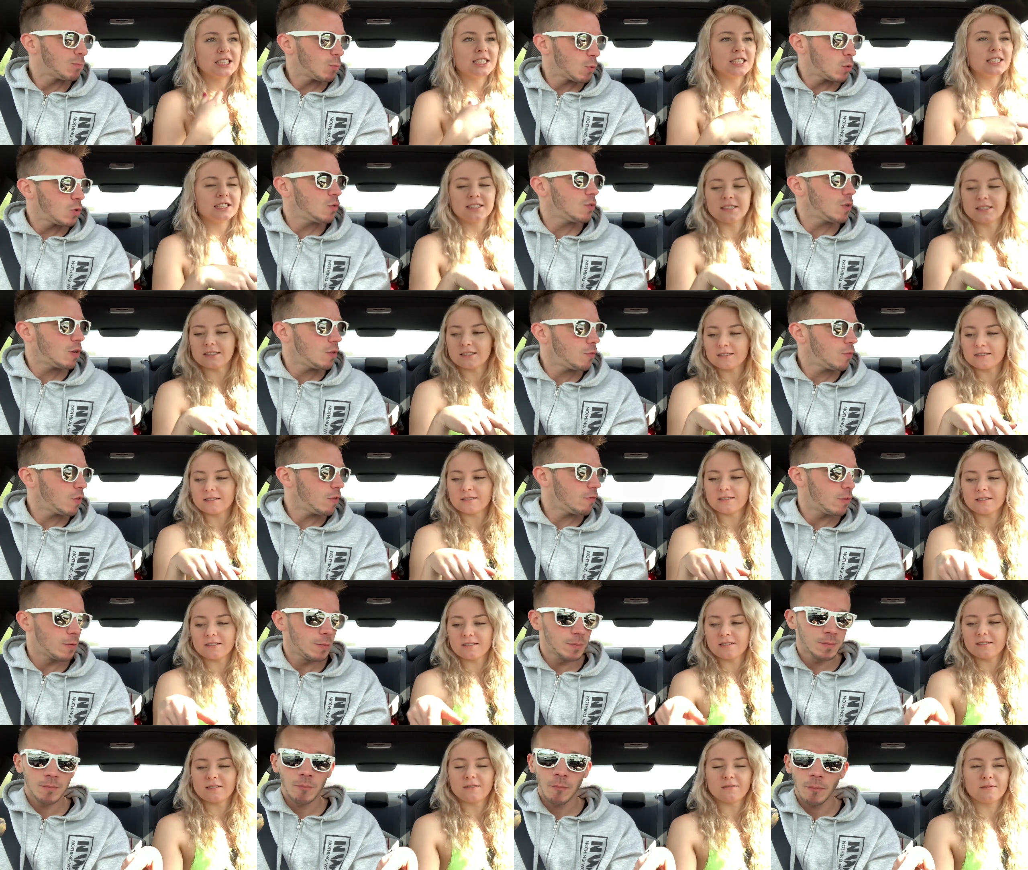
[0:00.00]
Speaker 1: We're doing a flavor.
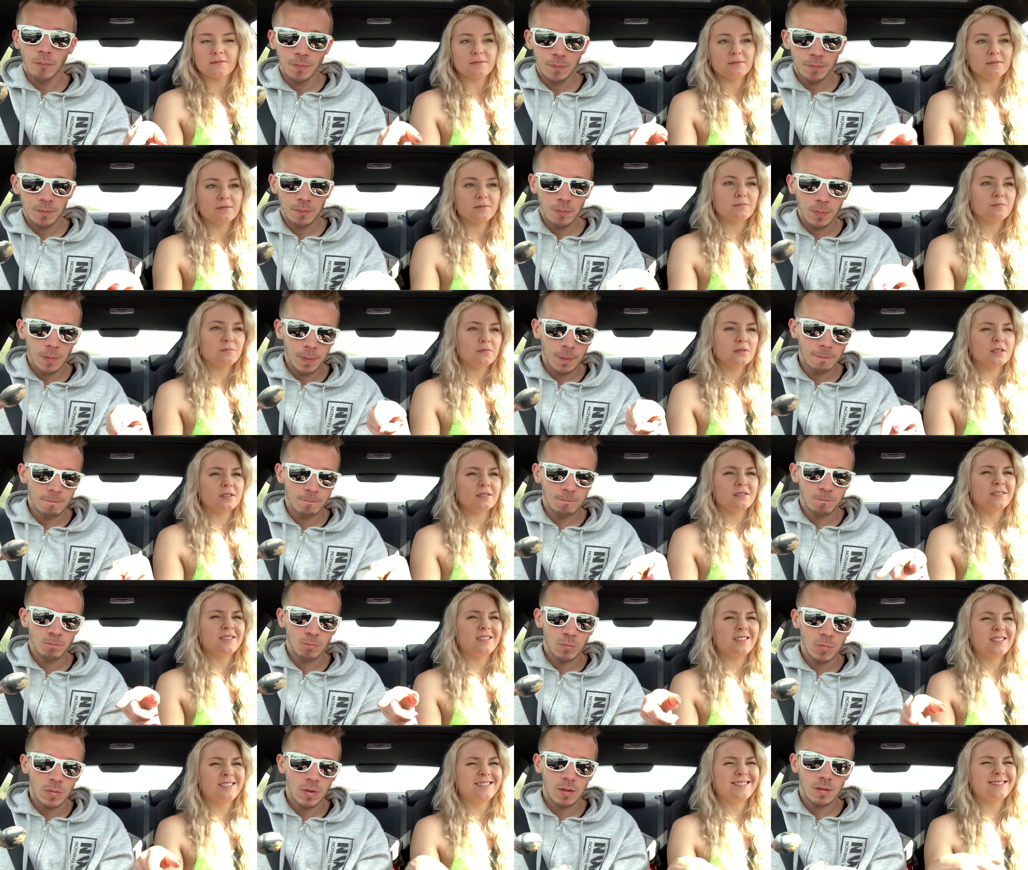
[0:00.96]

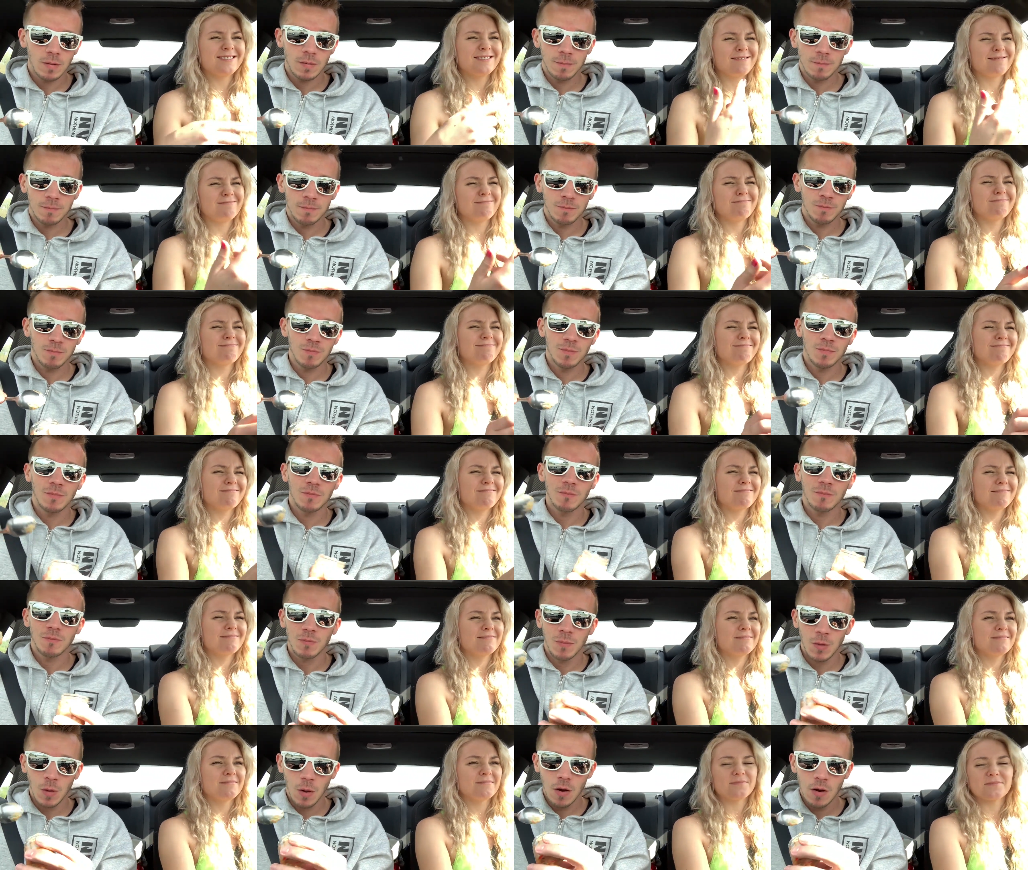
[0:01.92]

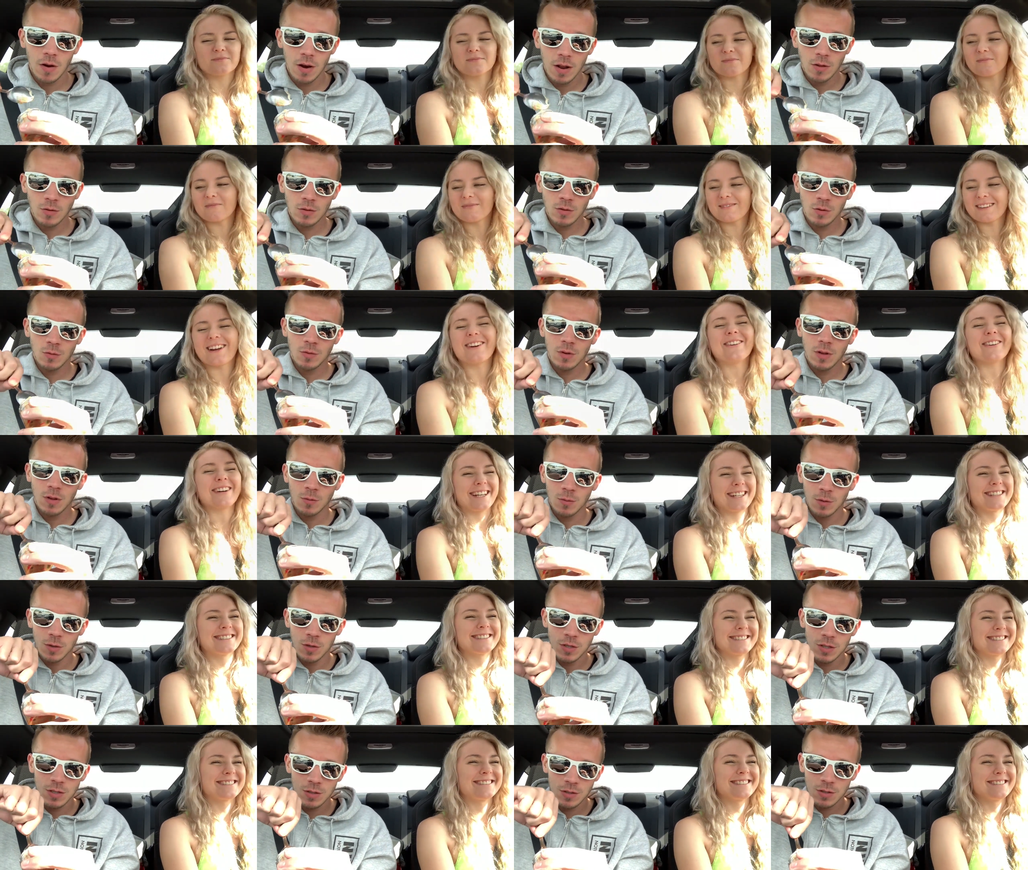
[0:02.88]
What? All right, I'll do another one.
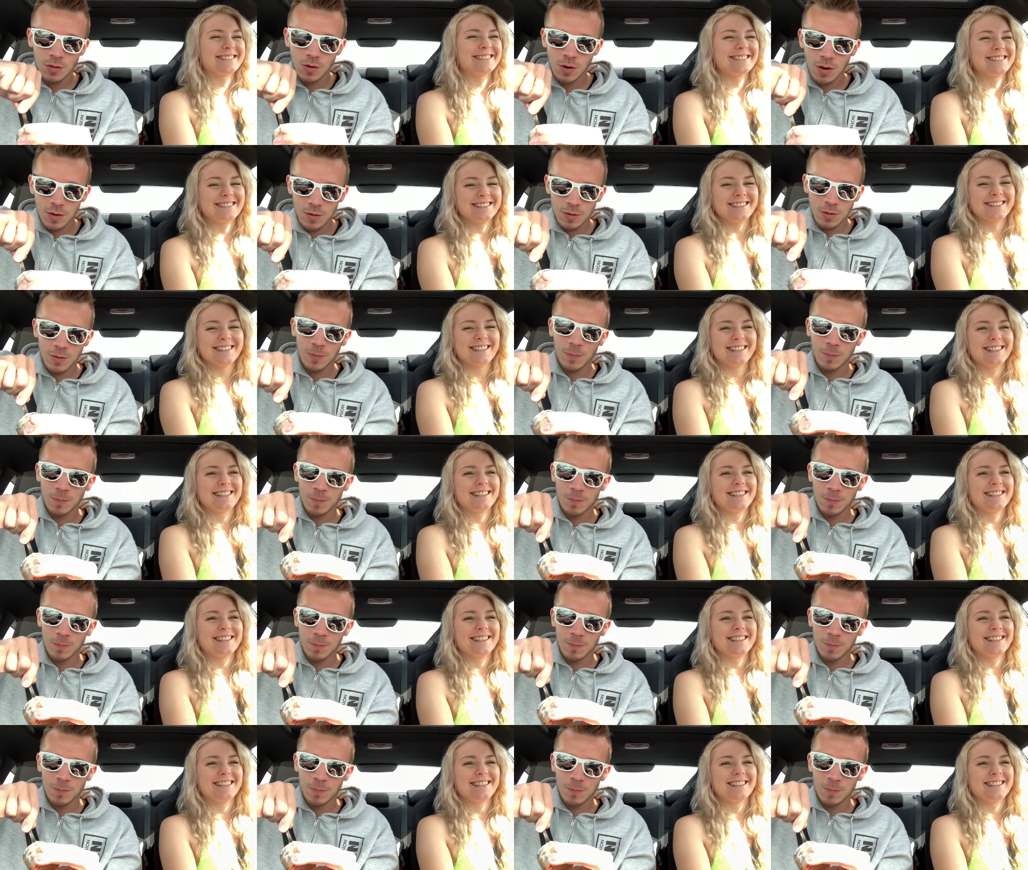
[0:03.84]
Jesus Christ.